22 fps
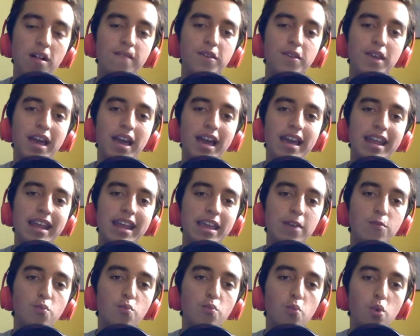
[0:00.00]
of you had
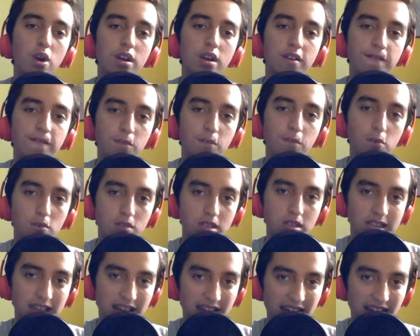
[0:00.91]
a wonderful
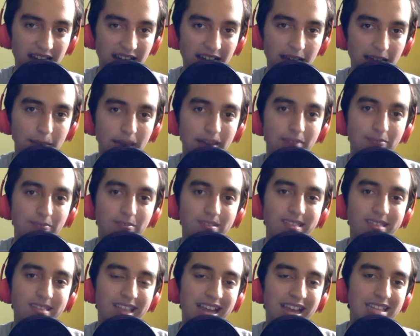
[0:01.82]
time. And
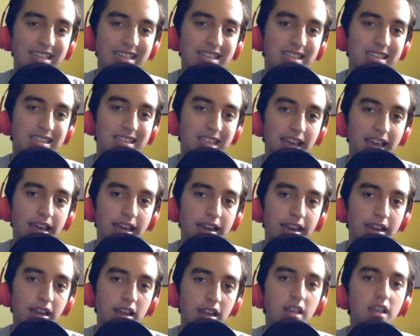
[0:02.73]
with that
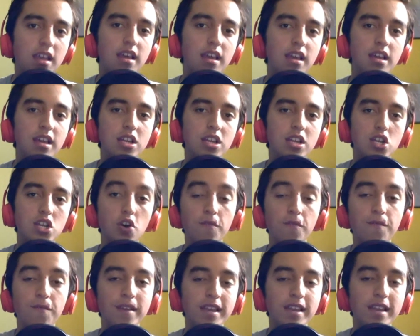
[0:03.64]
said,
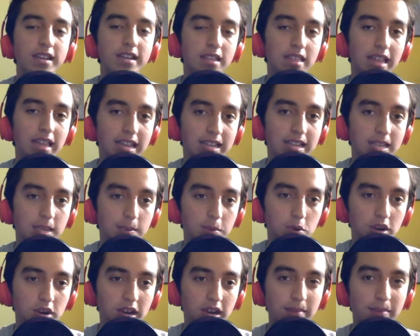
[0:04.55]
don't forget to like and
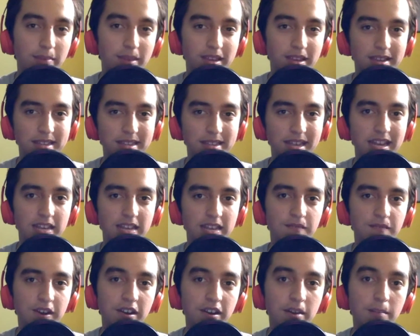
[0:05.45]
subscribe because that is
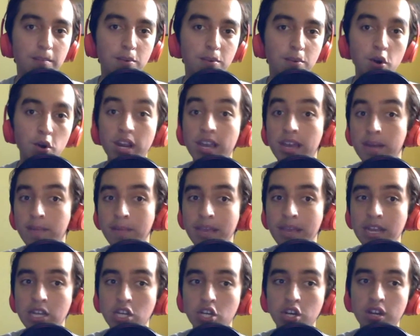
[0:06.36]
very important. And
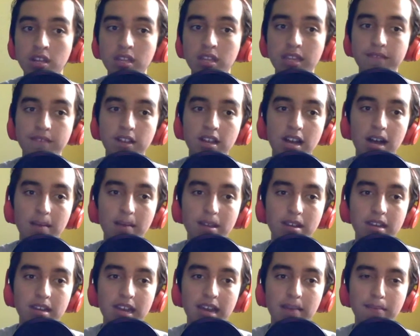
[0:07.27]
make sure and leave a
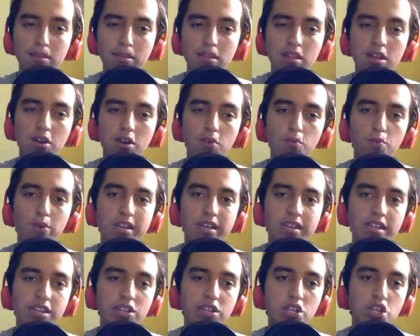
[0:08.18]
comment down below.
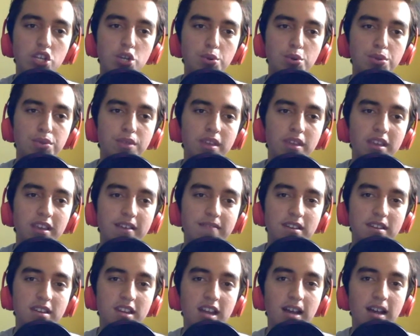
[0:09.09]
What did you think of
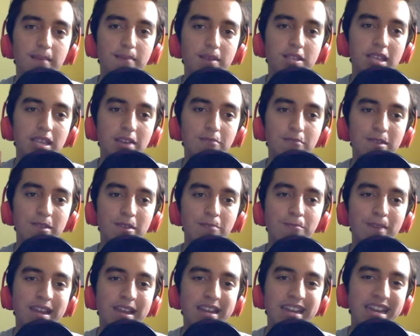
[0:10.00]
the topics that we
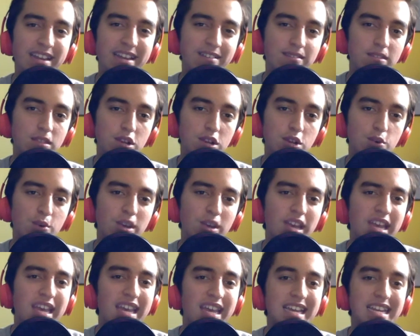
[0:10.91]
ran down through
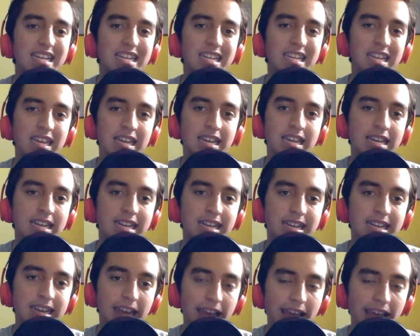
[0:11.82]

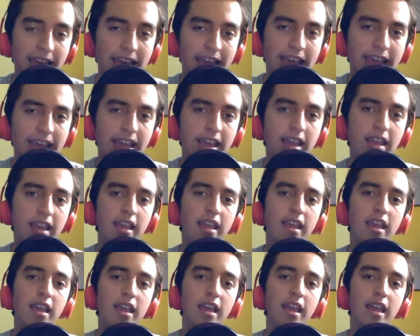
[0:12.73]
today?
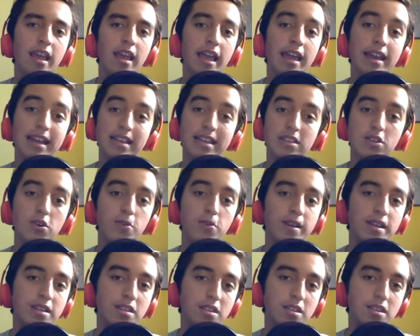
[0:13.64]
And as
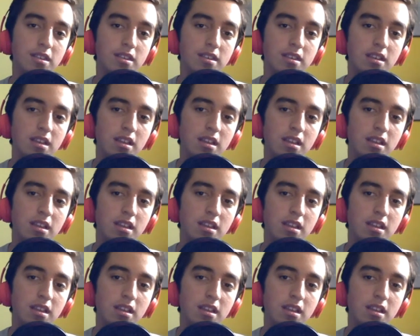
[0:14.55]
always,